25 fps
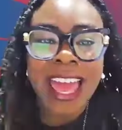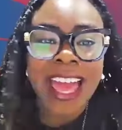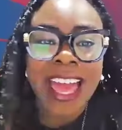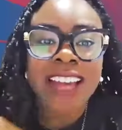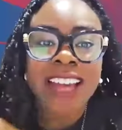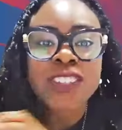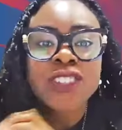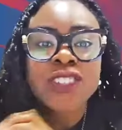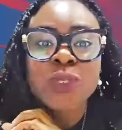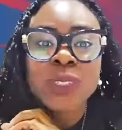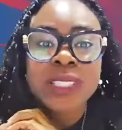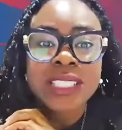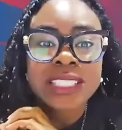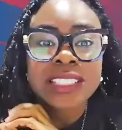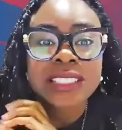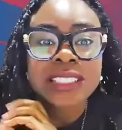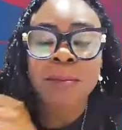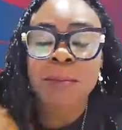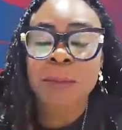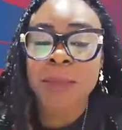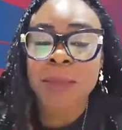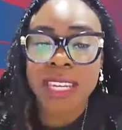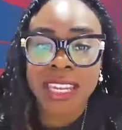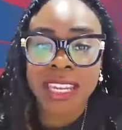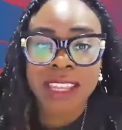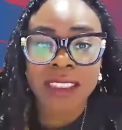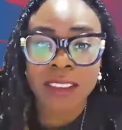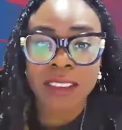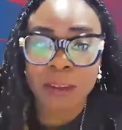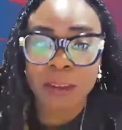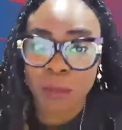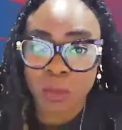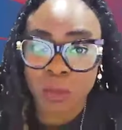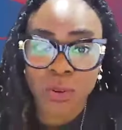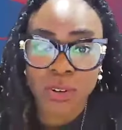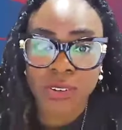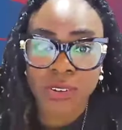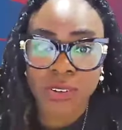actually submitting the
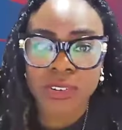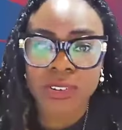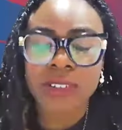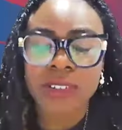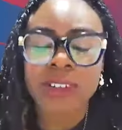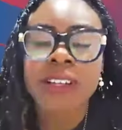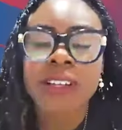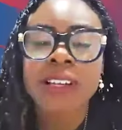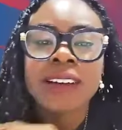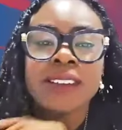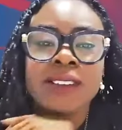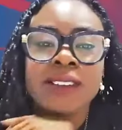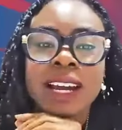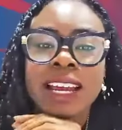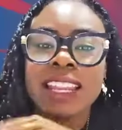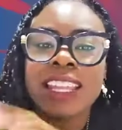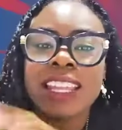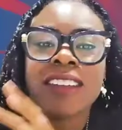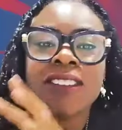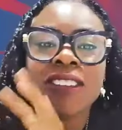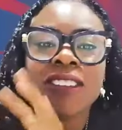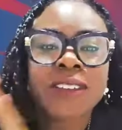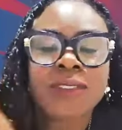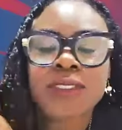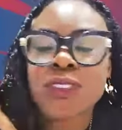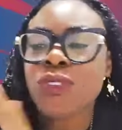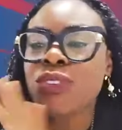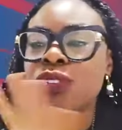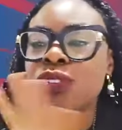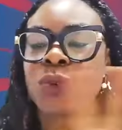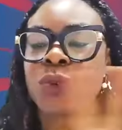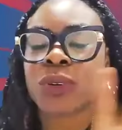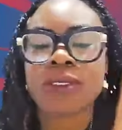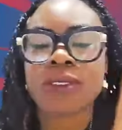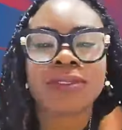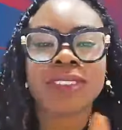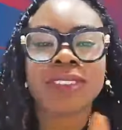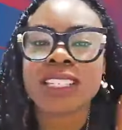portal, right? Even if you
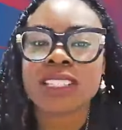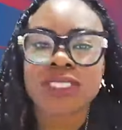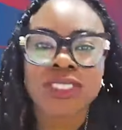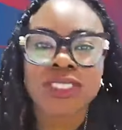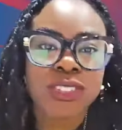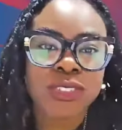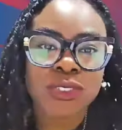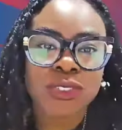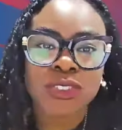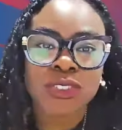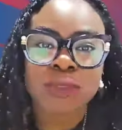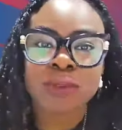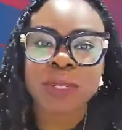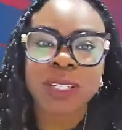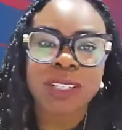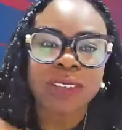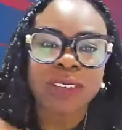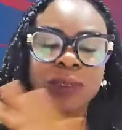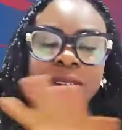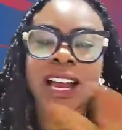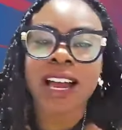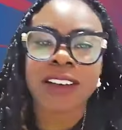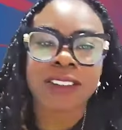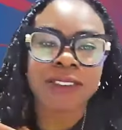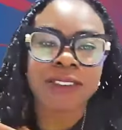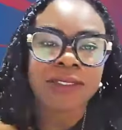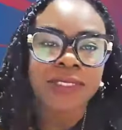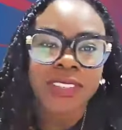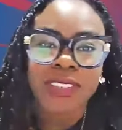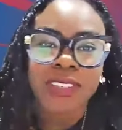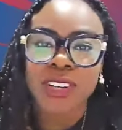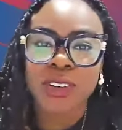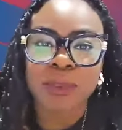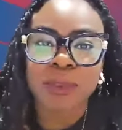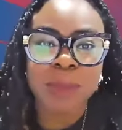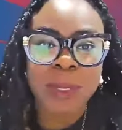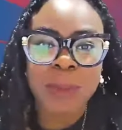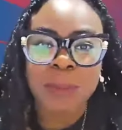do it via Zoom and you have,
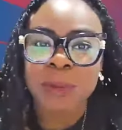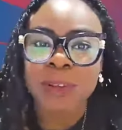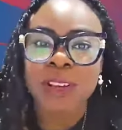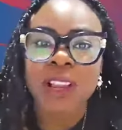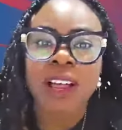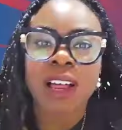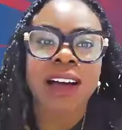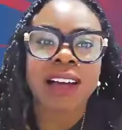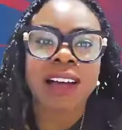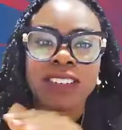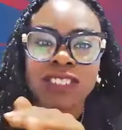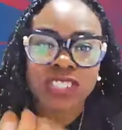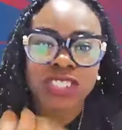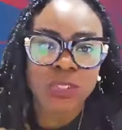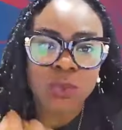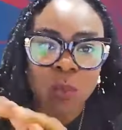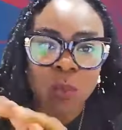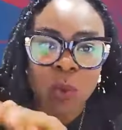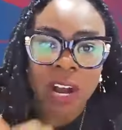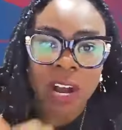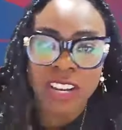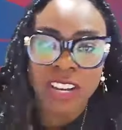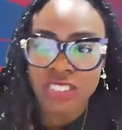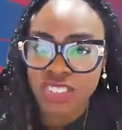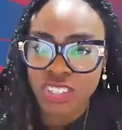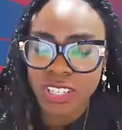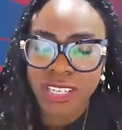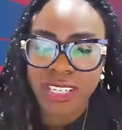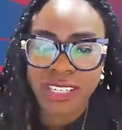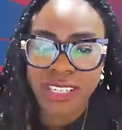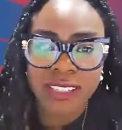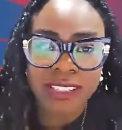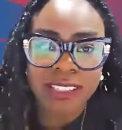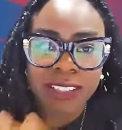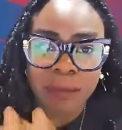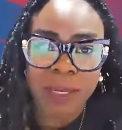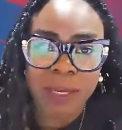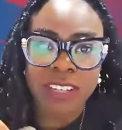people on just
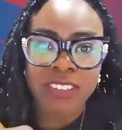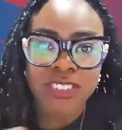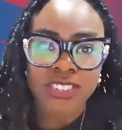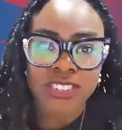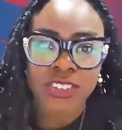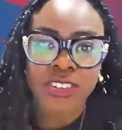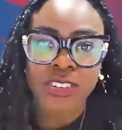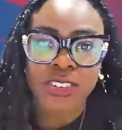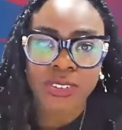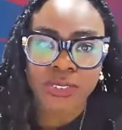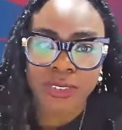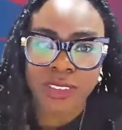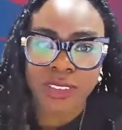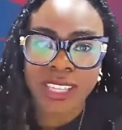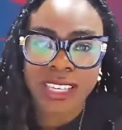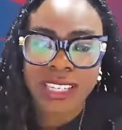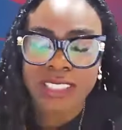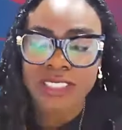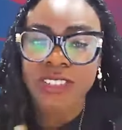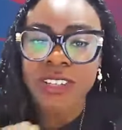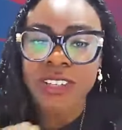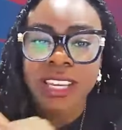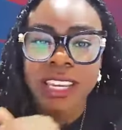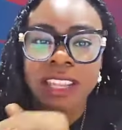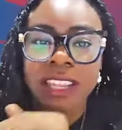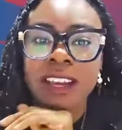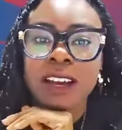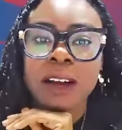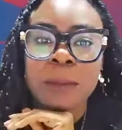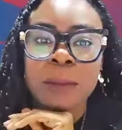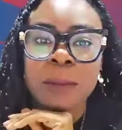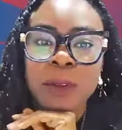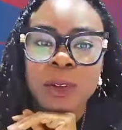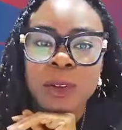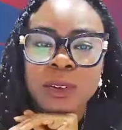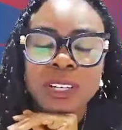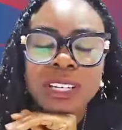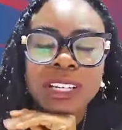watching to make sure things are getting
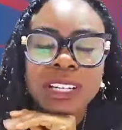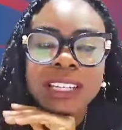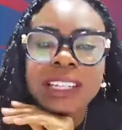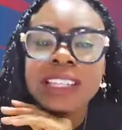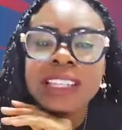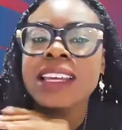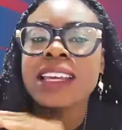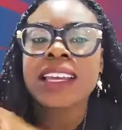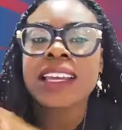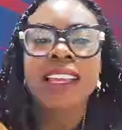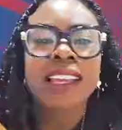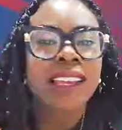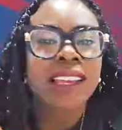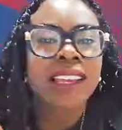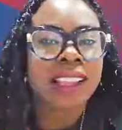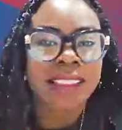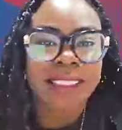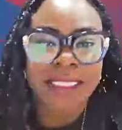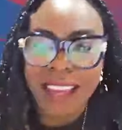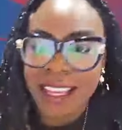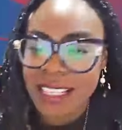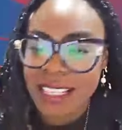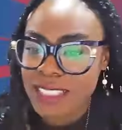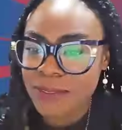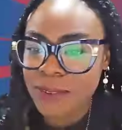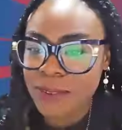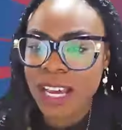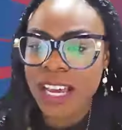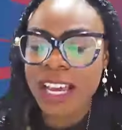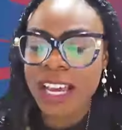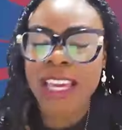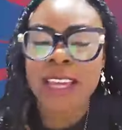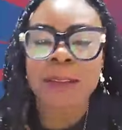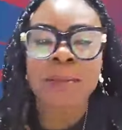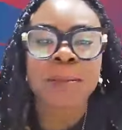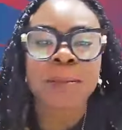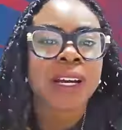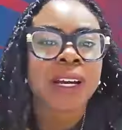uploaded, that's
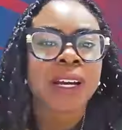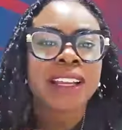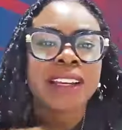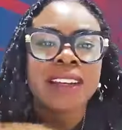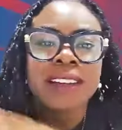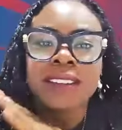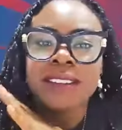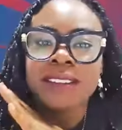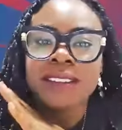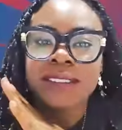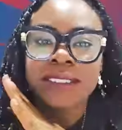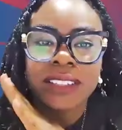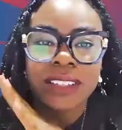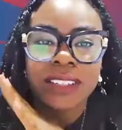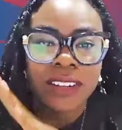fine. But,